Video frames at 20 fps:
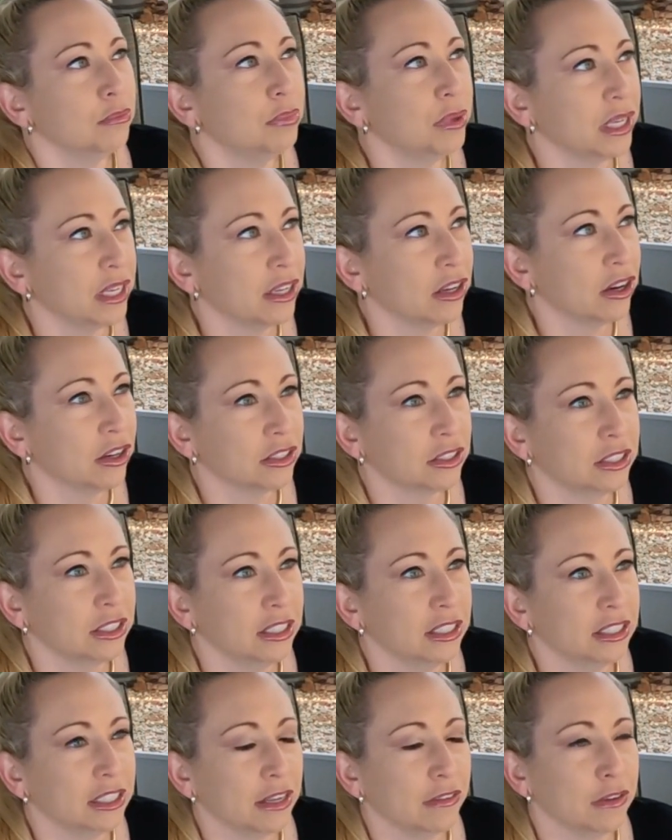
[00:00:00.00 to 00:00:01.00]
big on
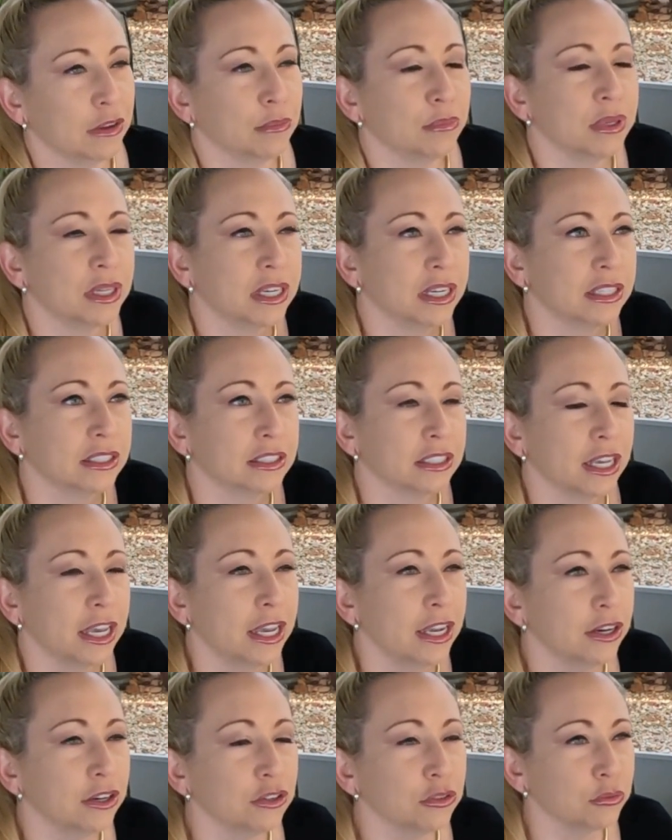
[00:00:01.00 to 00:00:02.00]
seed saving, because
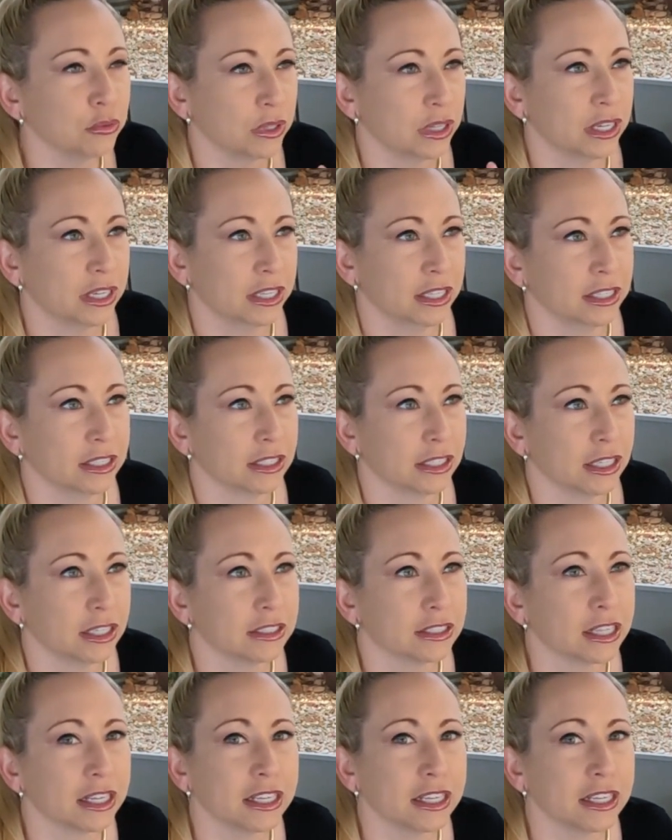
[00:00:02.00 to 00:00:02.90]
here's what it is